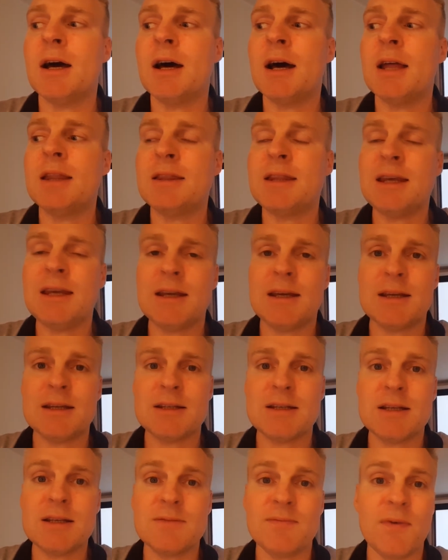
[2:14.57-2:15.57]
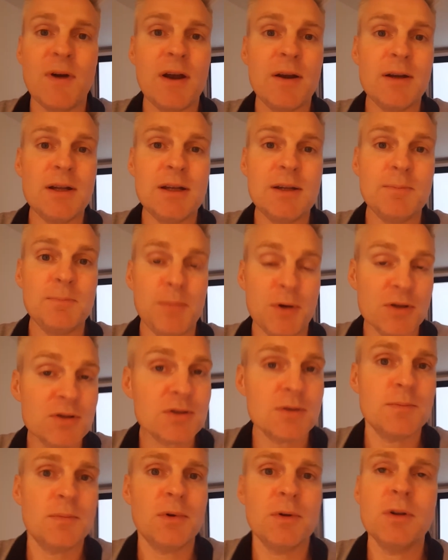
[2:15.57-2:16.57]
I think it is very
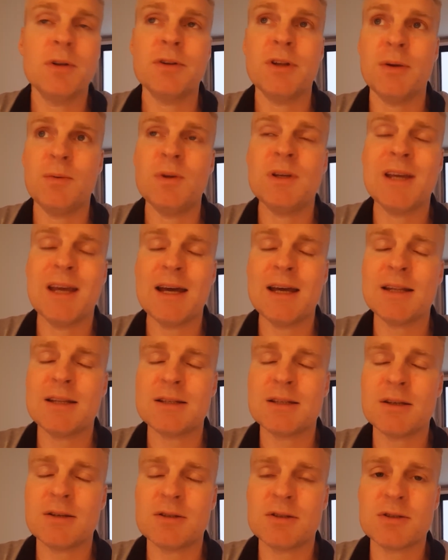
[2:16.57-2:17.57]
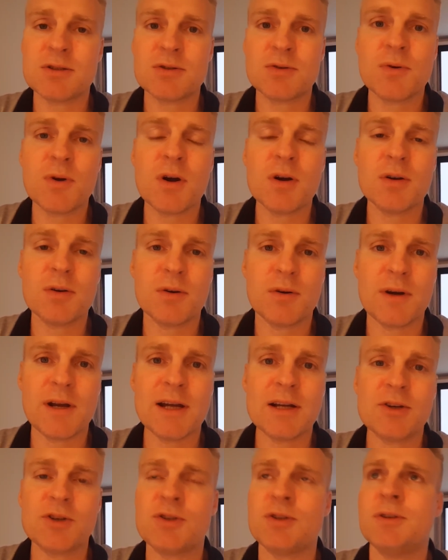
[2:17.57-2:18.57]
possible that we get a strong
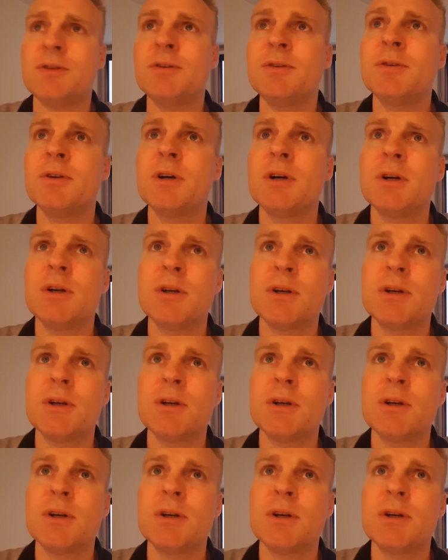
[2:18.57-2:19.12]
correction